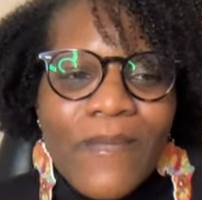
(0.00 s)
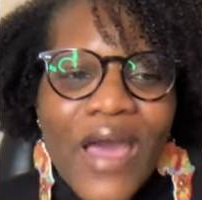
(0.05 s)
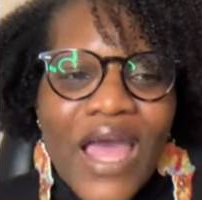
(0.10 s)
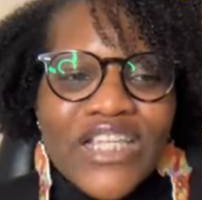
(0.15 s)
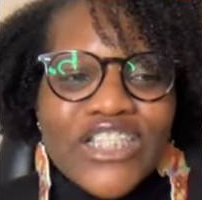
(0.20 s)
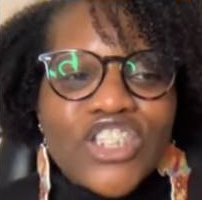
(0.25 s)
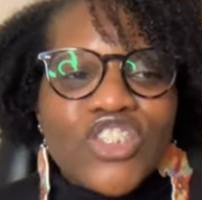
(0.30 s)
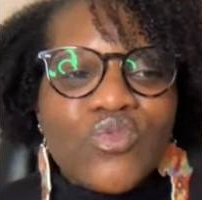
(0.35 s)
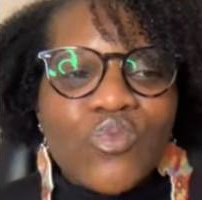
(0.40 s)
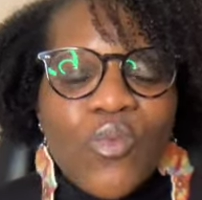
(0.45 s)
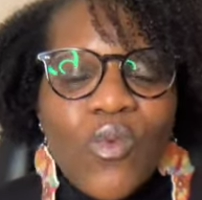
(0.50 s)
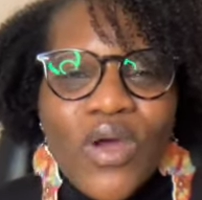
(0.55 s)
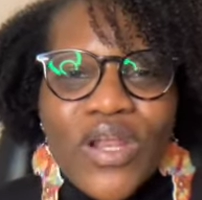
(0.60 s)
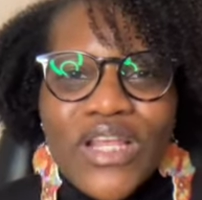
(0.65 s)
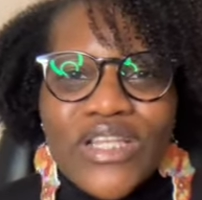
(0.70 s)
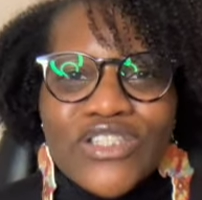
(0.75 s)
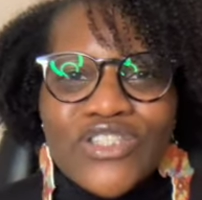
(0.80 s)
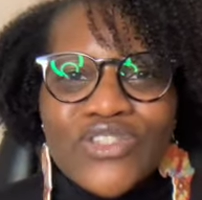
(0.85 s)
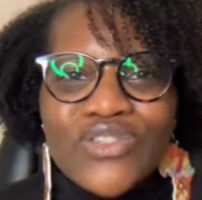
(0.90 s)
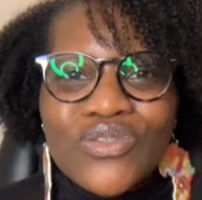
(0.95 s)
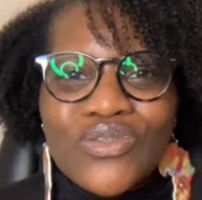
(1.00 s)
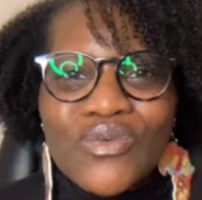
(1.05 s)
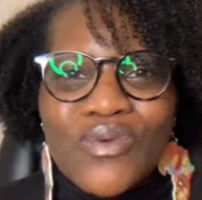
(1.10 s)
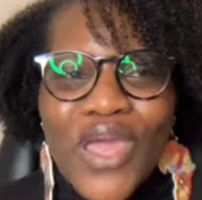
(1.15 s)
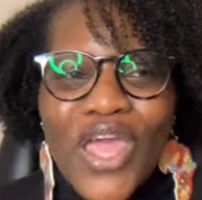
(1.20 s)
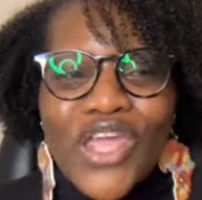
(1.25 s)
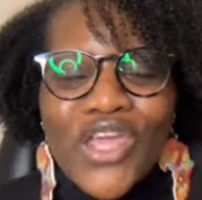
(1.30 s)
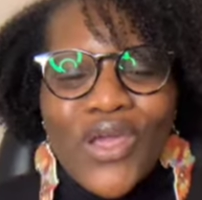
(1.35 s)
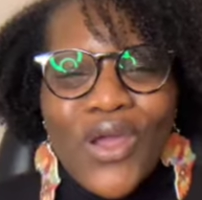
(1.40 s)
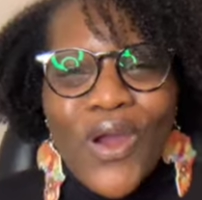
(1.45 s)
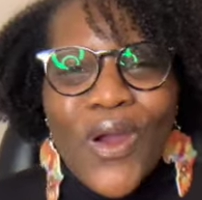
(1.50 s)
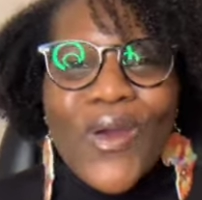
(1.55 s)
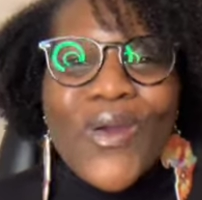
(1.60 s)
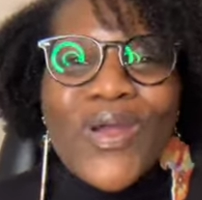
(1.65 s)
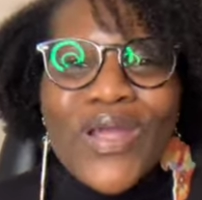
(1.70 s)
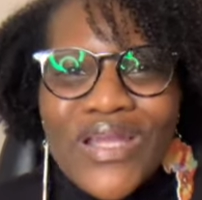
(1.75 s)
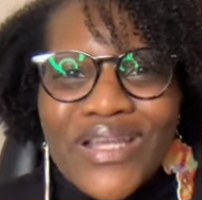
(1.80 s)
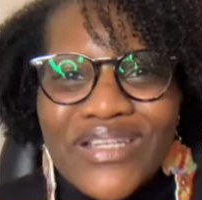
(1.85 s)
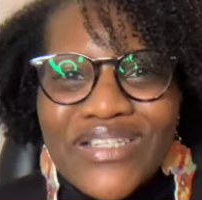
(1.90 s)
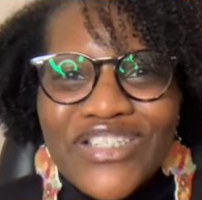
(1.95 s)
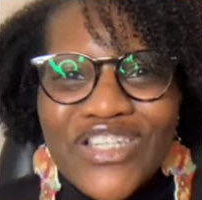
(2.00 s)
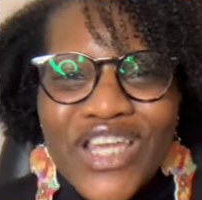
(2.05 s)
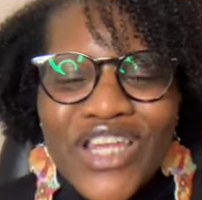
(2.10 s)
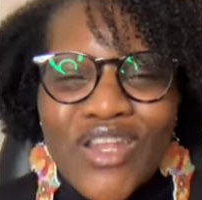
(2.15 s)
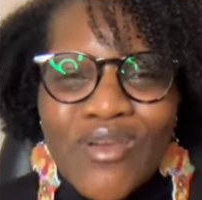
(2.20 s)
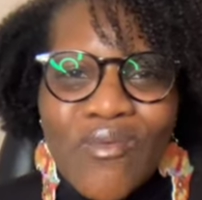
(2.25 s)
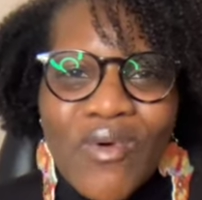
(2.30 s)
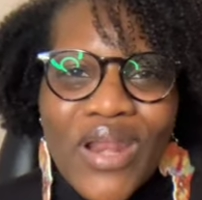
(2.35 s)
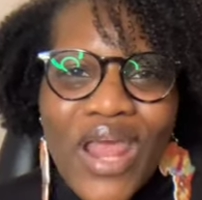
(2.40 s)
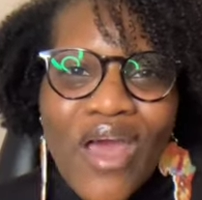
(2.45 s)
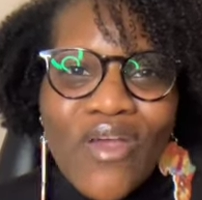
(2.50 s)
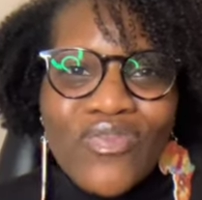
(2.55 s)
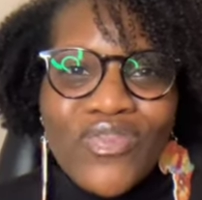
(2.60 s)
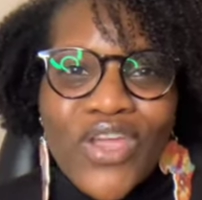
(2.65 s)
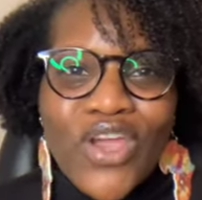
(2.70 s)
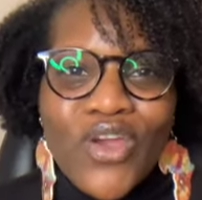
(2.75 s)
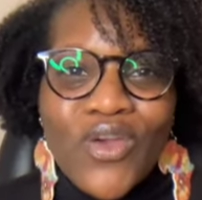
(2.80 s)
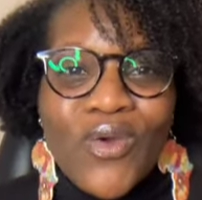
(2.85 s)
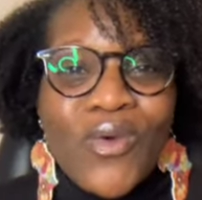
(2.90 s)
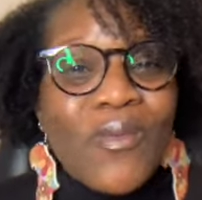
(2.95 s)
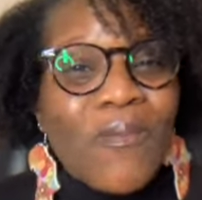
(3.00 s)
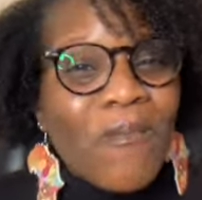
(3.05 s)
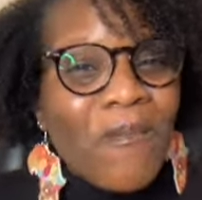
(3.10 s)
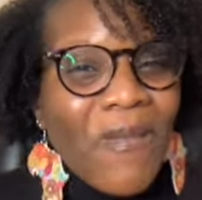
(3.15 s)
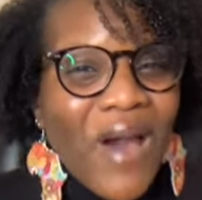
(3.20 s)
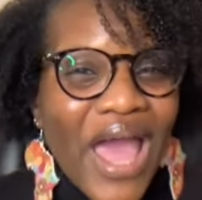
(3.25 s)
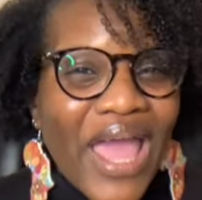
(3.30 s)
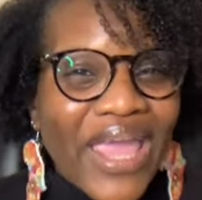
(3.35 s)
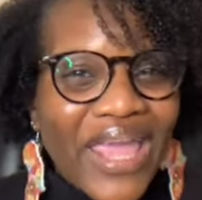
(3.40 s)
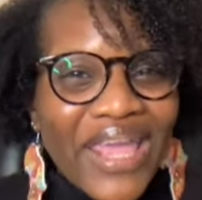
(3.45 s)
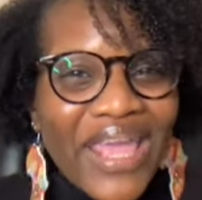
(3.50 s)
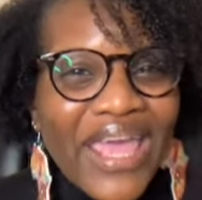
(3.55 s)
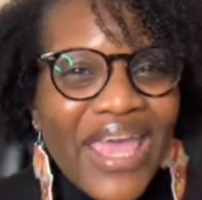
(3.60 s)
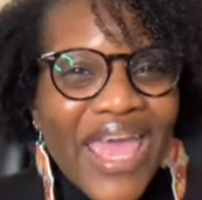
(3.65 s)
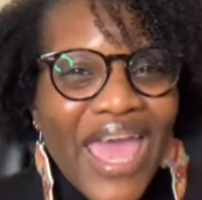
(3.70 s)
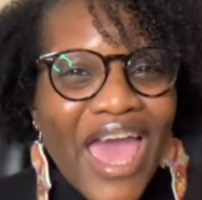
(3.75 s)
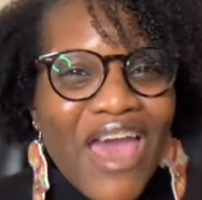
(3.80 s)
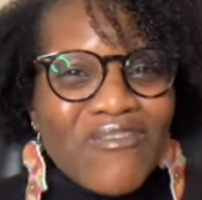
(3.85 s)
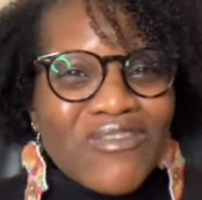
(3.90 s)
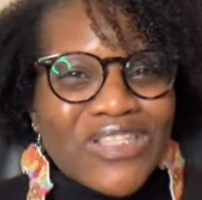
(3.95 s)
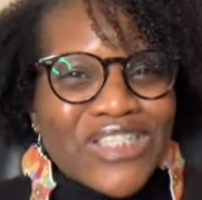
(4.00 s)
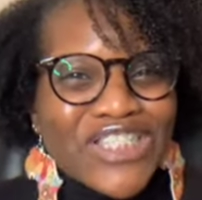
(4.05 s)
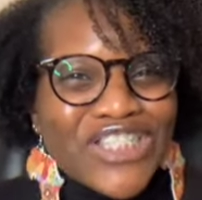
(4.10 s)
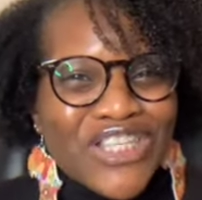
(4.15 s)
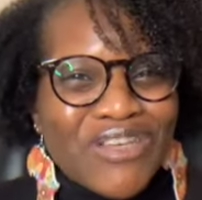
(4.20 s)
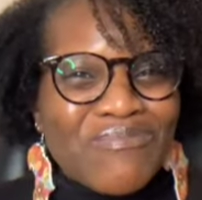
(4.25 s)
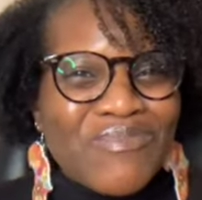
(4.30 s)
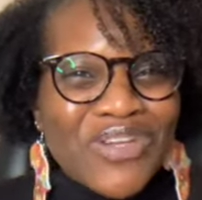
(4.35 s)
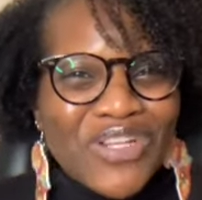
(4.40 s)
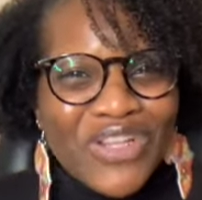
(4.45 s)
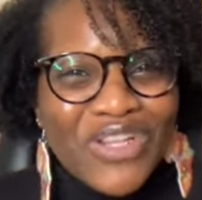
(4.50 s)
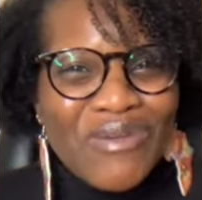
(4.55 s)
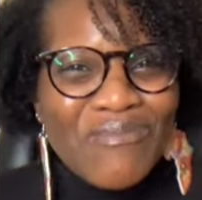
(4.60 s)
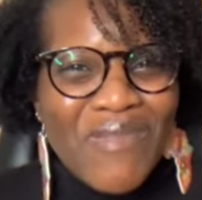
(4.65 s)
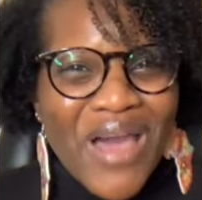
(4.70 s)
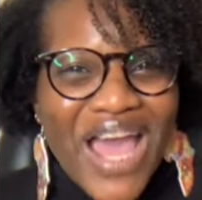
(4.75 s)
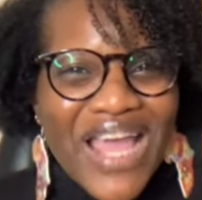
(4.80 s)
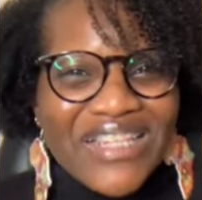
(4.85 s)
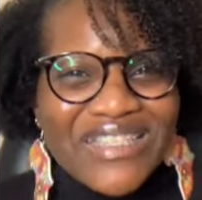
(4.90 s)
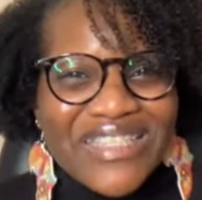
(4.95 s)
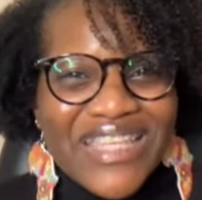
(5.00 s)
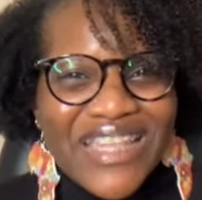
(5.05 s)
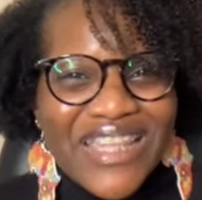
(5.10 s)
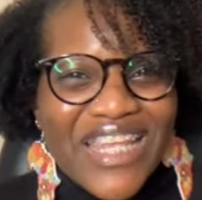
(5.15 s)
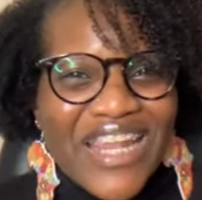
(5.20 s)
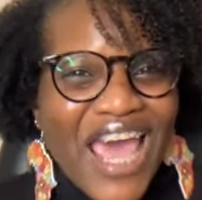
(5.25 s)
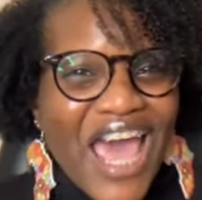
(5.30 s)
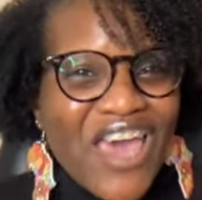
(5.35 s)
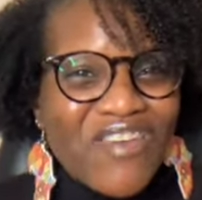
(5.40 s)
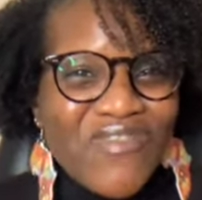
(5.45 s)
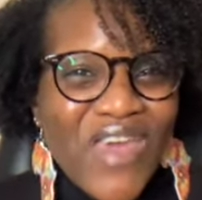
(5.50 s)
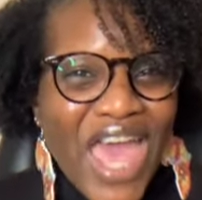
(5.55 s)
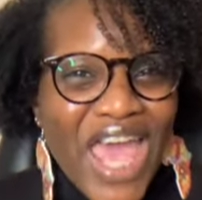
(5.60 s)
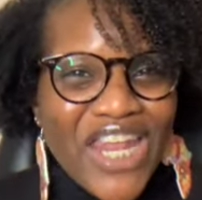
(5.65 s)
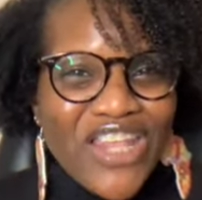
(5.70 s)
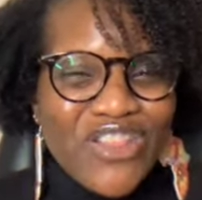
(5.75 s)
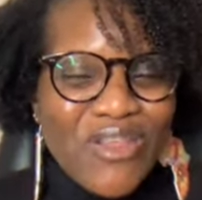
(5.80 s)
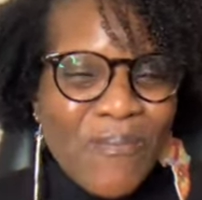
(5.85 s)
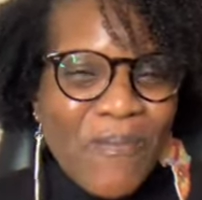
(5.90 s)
just wanted to encourage anyone out there who might have a similar mindset that I've had in the